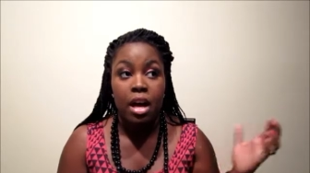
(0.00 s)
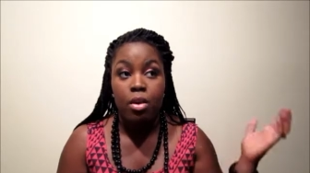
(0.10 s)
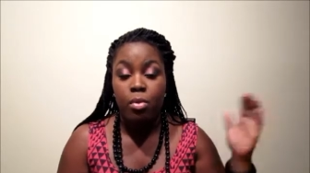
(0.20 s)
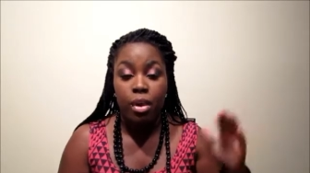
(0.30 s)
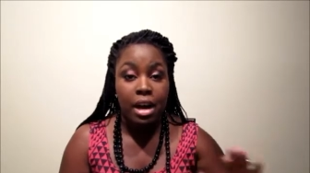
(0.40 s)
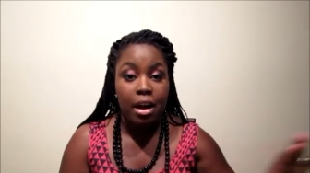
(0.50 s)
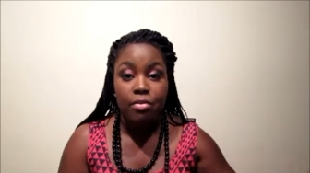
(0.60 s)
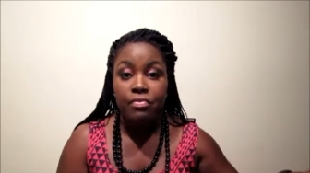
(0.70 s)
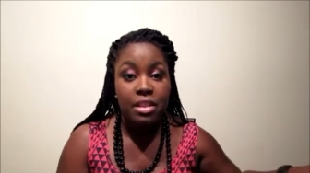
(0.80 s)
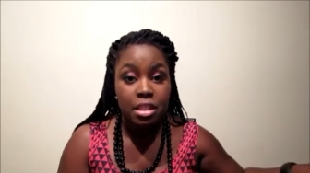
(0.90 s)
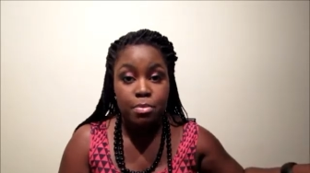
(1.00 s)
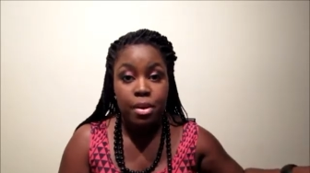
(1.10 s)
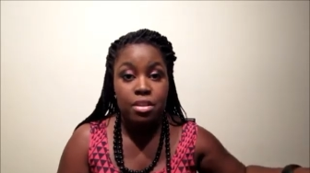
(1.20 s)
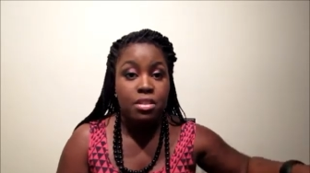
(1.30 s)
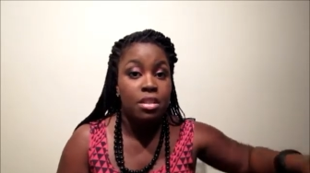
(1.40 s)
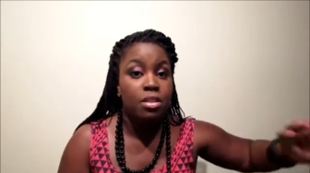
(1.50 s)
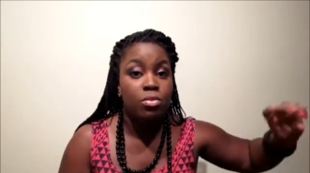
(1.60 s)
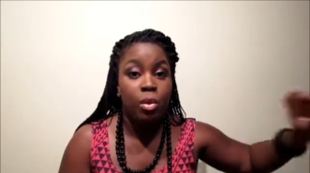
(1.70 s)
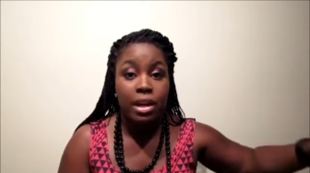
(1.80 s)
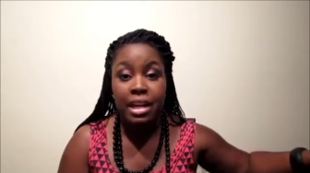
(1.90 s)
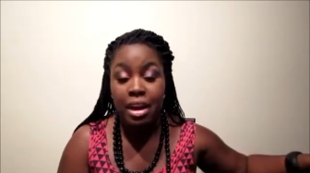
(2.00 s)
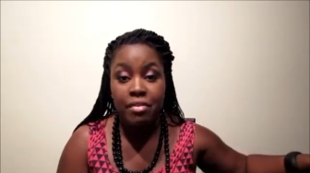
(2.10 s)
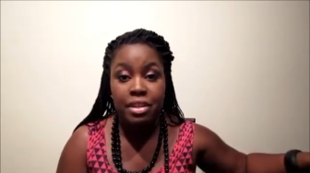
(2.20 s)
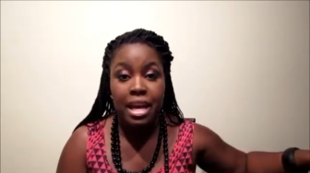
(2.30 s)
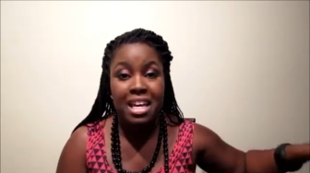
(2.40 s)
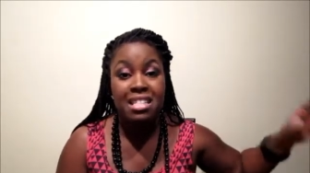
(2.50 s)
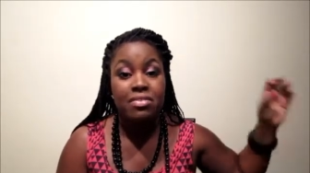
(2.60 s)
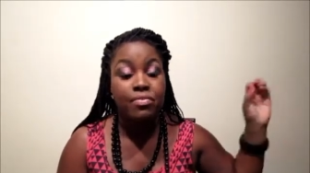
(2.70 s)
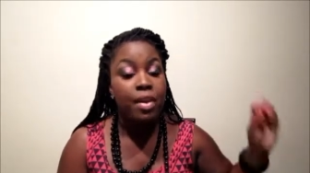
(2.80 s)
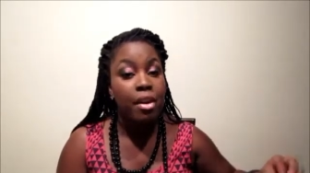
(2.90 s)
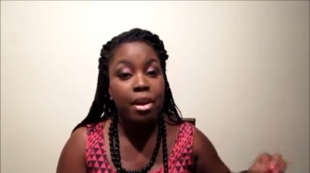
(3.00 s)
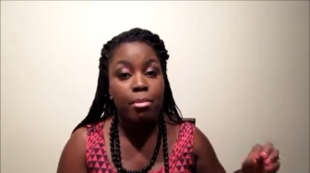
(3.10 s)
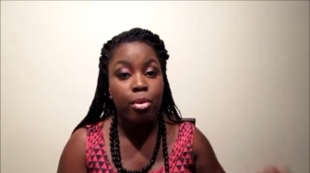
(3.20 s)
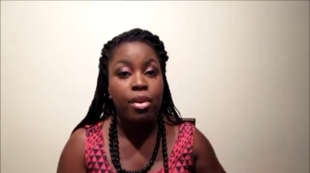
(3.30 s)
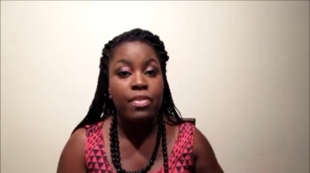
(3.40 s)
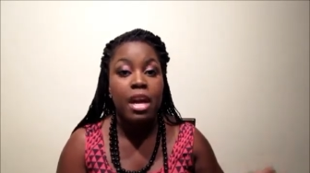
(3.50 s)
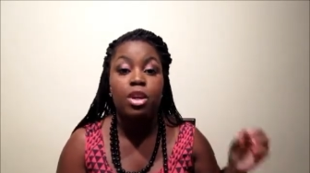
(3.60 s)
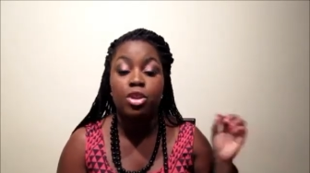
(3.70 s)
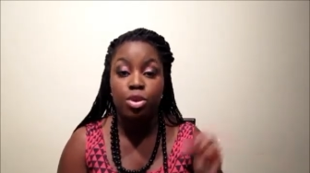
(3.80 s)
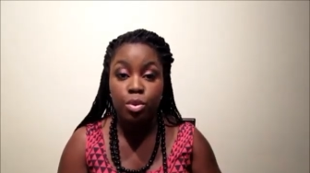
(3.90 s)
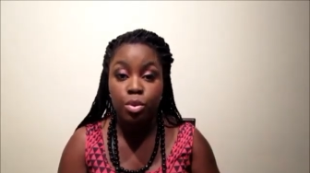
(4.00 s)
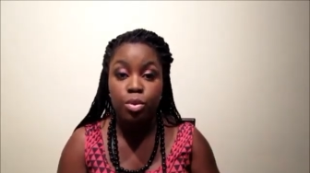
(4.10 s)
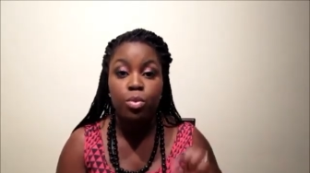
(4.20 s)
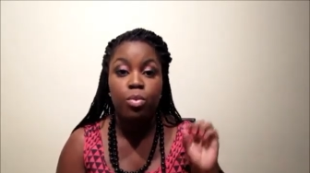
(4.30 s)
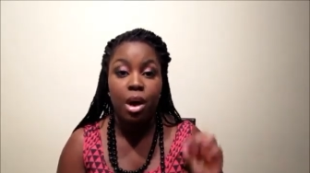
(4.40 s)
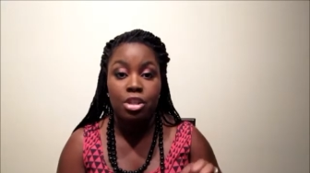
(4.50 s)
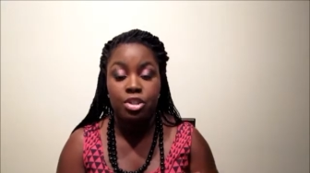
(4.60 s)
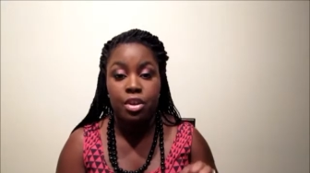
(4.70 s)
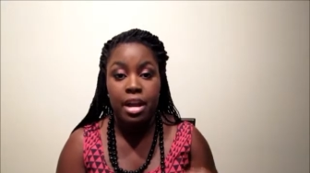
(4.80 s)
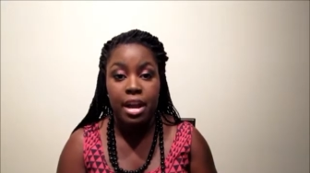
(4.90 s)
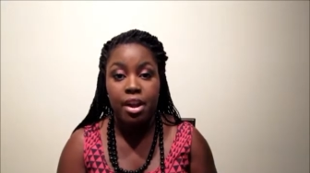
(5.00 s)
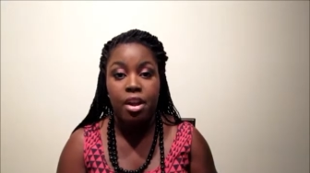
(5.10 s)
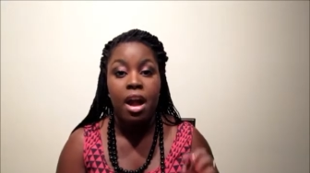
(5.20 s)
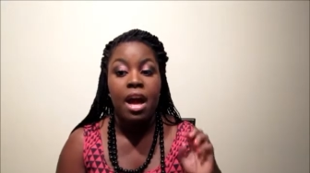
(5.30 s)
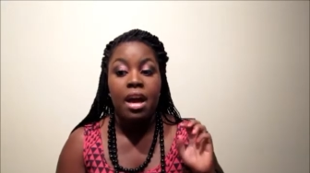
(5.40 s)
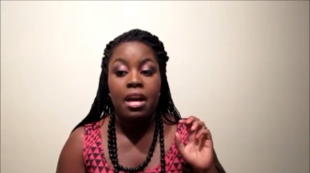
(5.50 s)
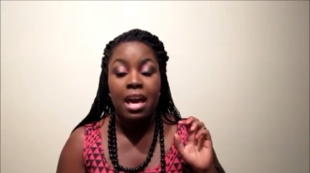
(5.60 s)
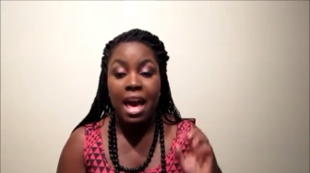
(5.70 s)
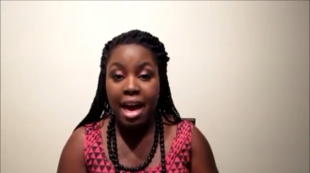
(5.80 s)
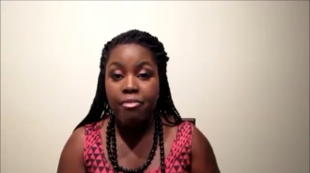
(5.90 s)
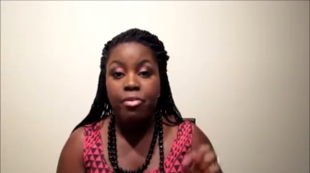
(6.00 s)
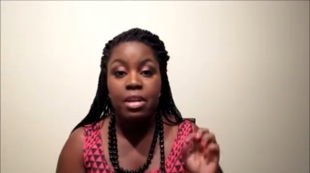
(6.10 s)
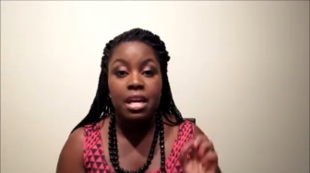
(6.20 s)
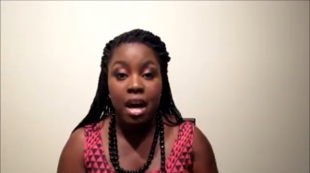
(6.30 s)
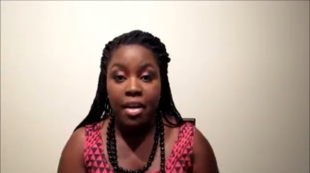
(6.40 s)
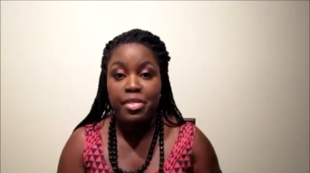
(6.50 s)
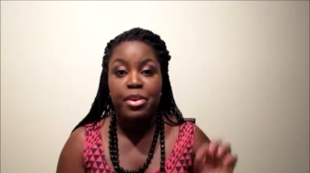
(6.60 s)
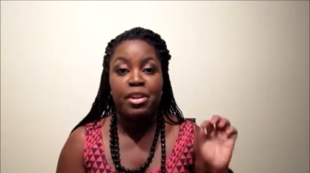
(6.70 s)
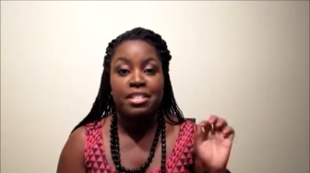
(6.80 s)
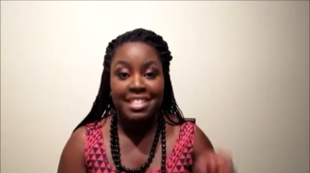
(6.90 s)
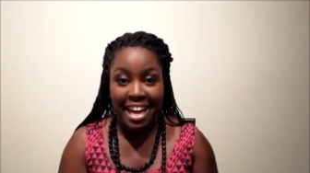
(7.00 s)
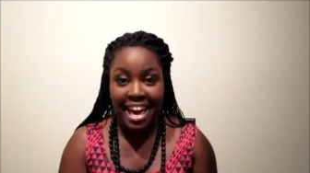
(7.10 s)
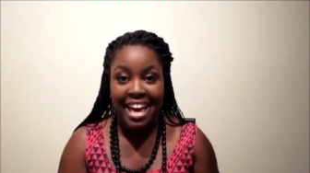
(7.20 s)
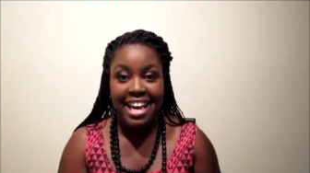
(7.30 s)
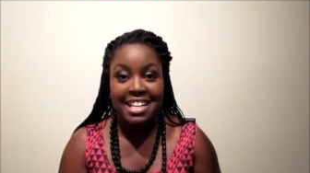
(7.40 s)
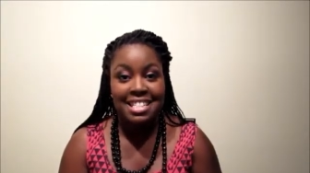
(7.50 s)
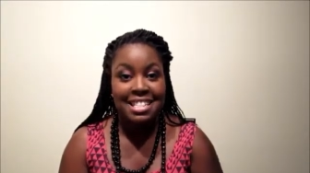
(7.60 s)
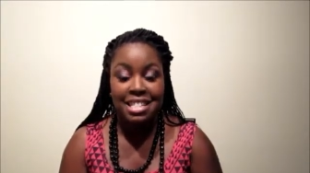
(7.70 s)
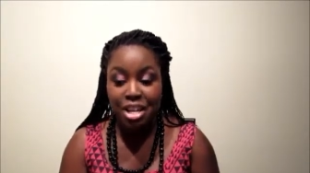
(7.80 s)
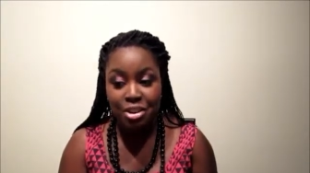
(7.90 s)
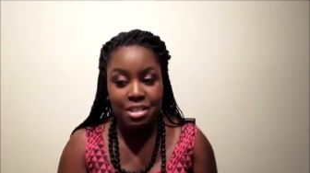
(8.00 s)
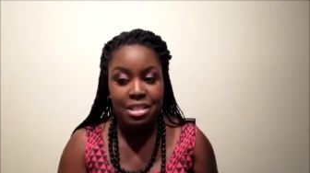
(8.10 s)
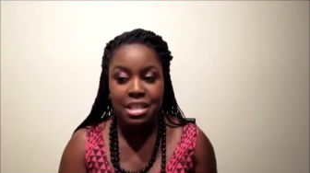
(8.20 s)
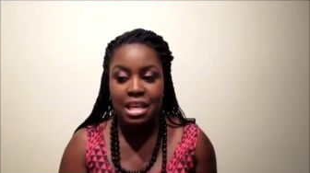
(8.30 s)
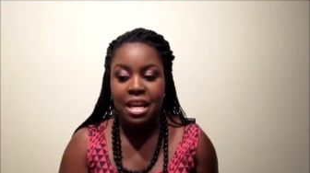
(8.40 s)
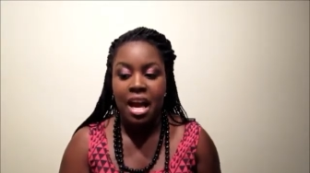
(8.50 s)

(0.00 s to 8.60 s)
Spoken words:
workout fitness person working out every day, it's very important that you wash your hair every other day, seriously.